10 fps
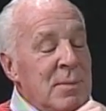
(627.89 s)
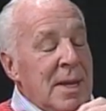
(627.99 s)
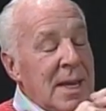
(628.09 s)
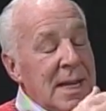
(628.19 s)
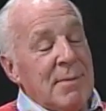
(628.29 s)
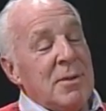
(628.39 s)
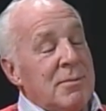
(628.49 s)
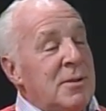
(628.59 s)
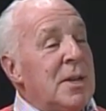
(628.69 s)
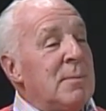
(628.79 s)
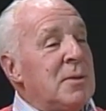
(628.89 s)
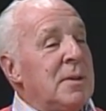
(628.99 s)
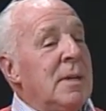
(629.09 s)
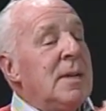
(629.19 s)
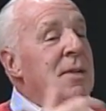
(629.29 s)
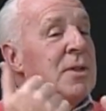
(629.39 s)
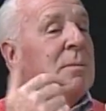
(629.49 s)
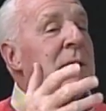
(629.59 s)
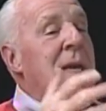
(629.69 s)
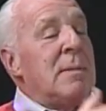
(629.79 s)
And after the reception,
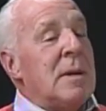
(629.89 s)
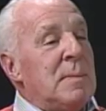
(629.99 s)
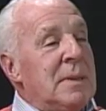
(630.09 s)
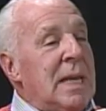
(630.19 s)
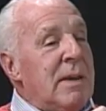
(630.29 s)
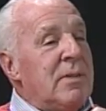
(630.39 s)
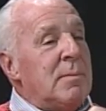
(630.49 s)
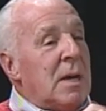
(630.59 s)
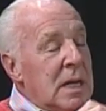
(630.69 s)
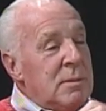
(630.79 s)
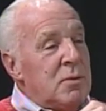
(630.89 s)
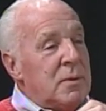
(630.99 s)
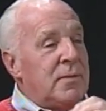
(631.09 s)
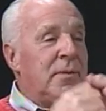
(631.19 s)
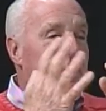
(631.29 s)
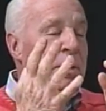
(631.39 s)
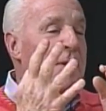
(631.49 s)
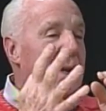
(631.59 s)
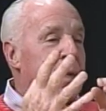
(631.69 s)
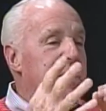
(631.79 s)
someone came up and gave them a honeymoon for 4
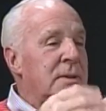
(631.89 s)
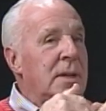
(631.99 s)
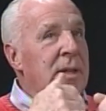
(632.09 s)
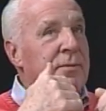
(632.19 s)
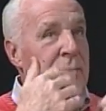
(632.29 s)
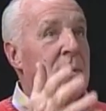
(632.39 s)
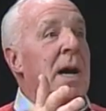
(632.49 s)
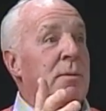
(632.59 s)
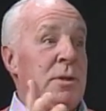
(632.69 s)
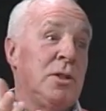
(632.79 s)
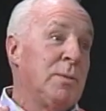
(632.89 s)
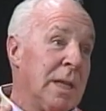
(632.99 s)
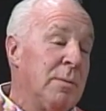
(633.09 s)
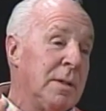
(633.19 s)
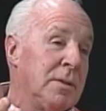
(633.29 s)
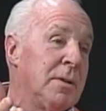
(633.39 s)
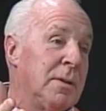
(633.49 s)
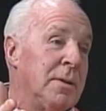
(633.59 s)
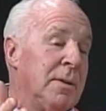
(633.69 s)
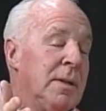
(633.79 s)
days in Vermont, which is where they wanted to
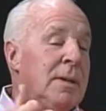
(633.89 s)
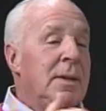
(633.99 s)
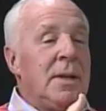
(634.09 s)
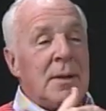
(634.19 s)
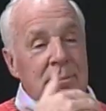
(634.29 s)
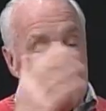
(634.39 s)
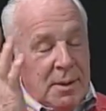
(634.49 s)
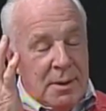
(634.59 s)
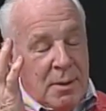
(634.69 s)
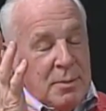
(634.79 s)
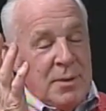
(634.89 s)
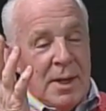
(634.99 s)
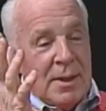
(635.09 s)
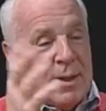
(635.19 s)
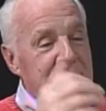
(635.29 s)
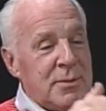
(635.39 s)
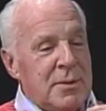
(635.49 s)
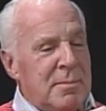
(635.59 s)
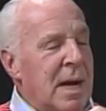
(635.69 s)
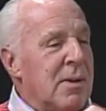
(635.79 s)
go, in a hotel, I guess it was
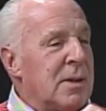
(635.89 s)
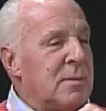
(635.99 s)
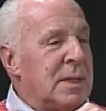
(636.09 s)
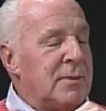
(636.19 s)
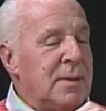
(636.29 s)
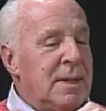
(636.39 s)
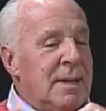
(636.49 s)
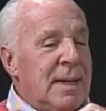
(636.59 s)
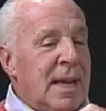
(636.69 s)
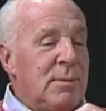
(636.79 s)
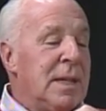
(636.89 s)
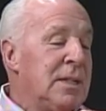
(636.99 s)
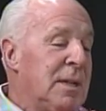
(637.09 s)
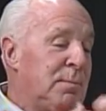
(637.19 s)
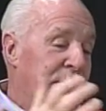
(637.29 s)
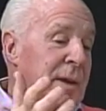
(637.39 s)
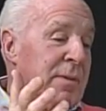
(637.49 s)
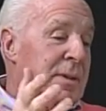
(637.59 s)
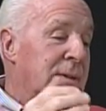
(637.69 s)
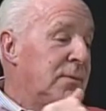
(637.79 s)
the Marriott or whatever. And we ended up
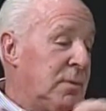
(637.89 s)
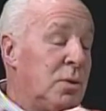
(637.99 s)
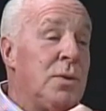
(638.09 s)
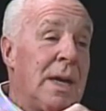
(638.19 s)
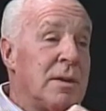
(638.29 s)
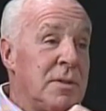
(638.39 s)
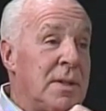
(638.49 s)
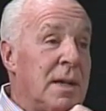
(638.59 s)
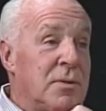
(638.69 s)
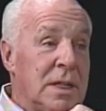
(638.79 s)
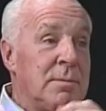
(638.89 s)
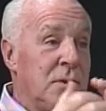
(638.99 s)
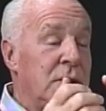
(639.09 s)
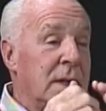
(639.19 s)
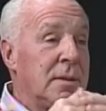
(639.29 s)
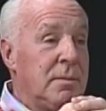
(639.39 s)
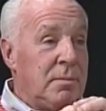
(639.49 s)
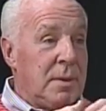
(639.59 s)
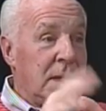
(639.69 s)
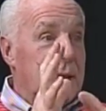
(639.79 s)
having enough $2,000 to give them a check
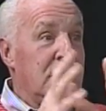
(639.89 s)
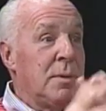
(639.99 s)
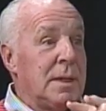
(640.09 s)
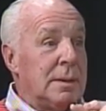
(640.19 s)
to get on their way.